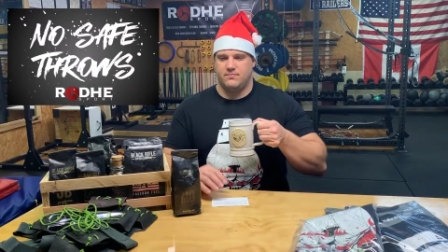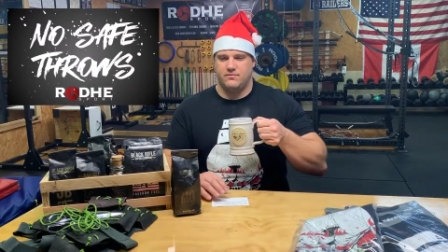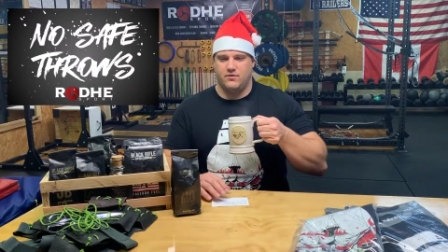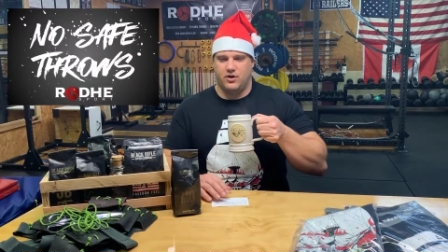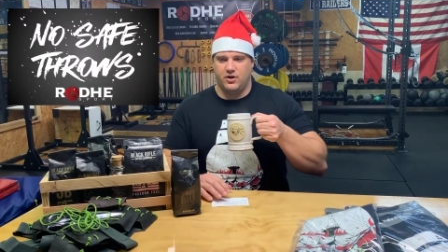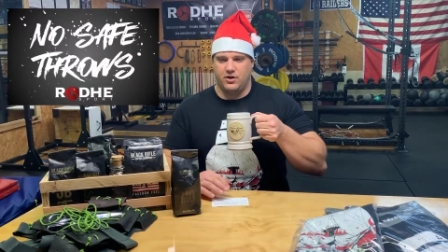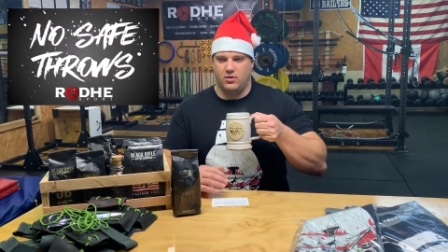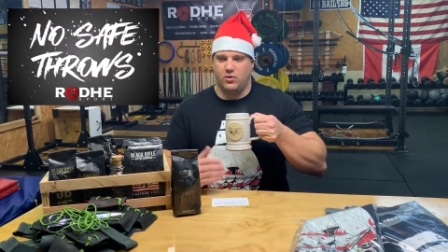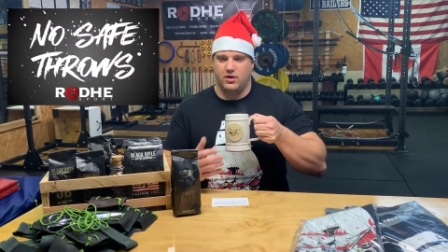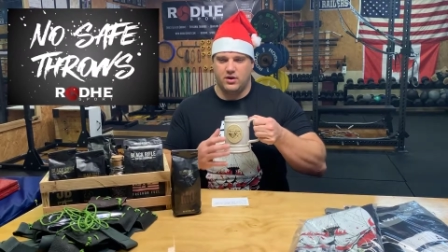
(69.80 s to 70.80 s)
very
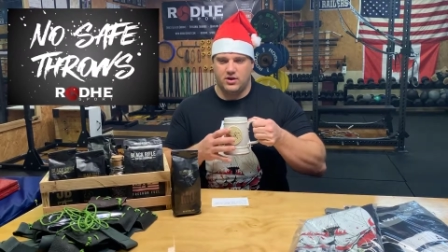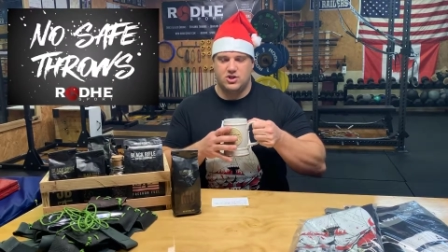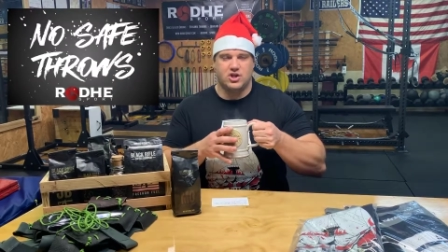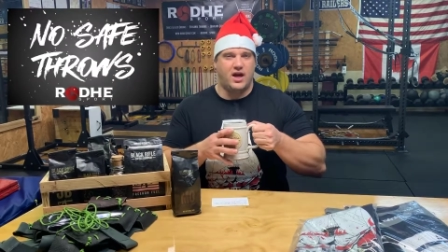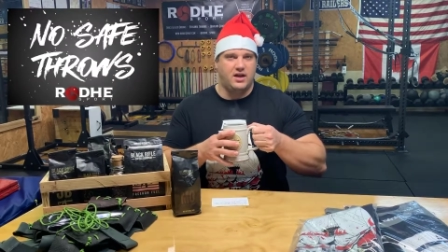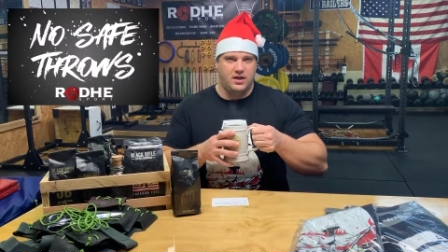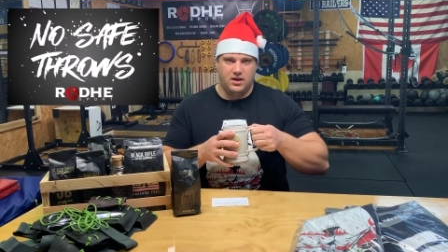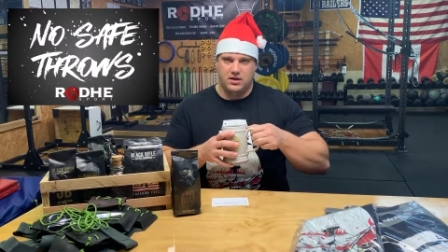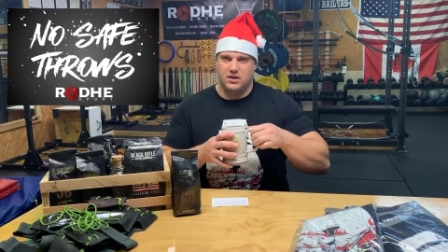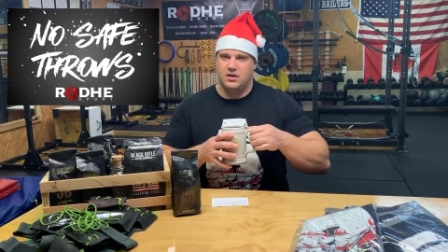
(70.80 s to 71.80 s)
oily,
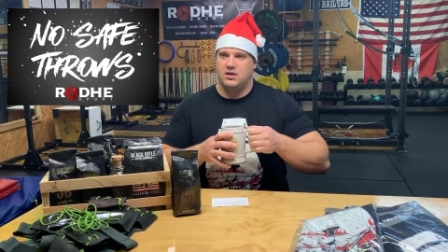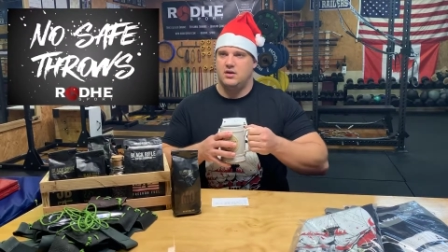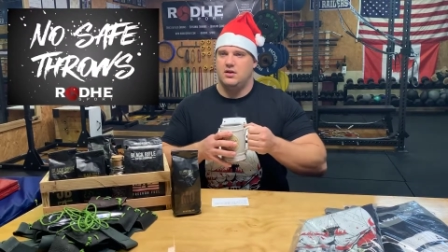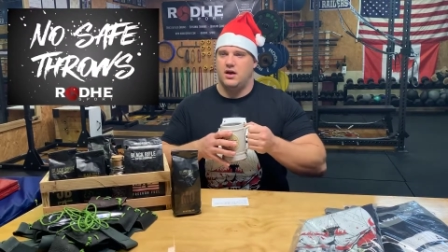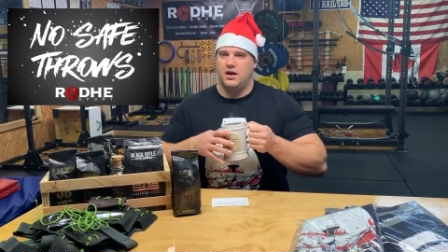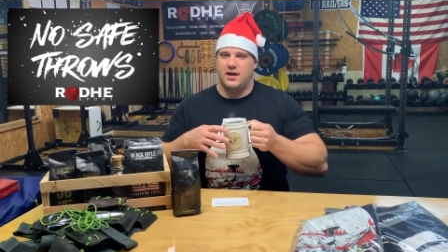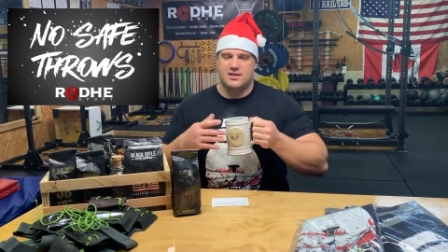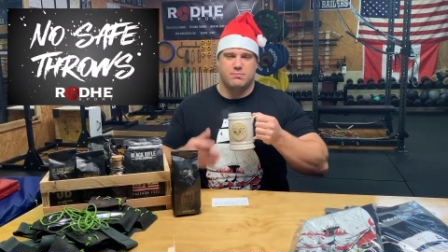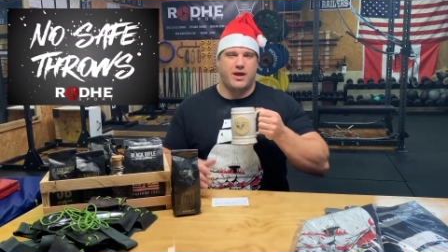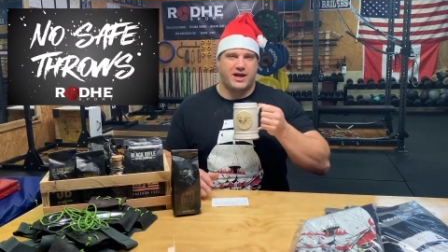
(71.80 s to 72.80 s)
shiny, nice
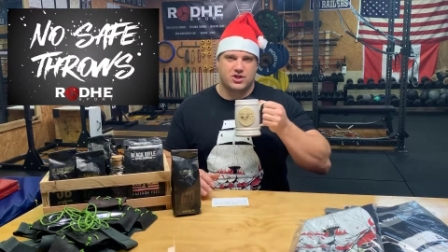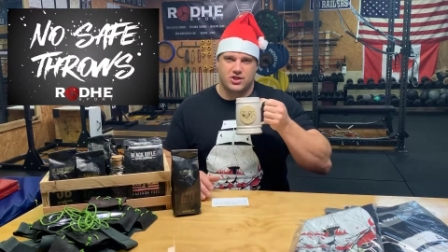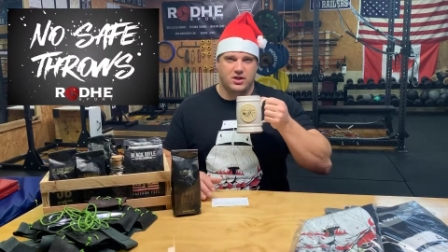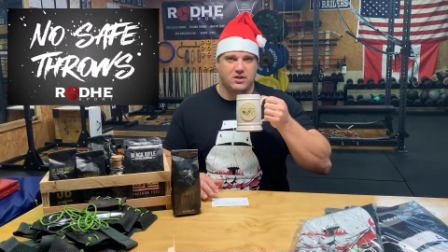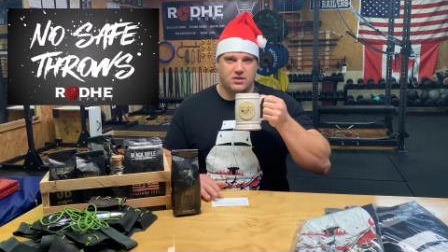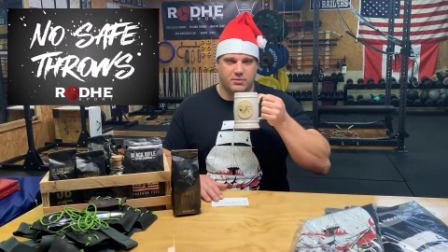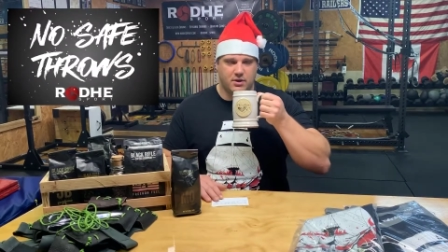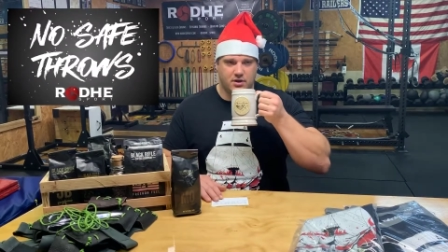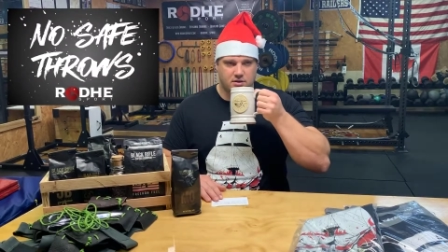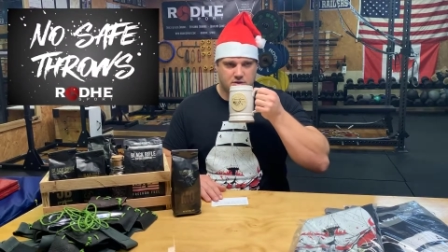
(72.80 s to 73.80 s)
black sheen to the
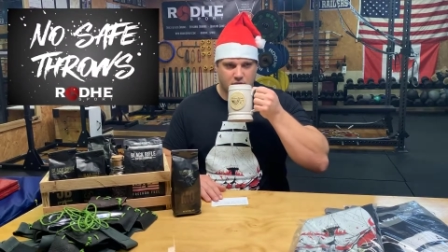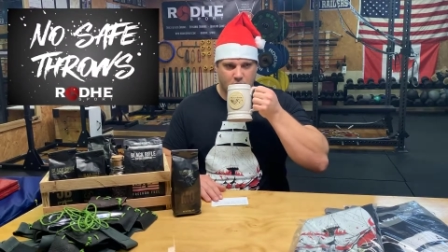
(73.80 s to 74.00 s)
beans.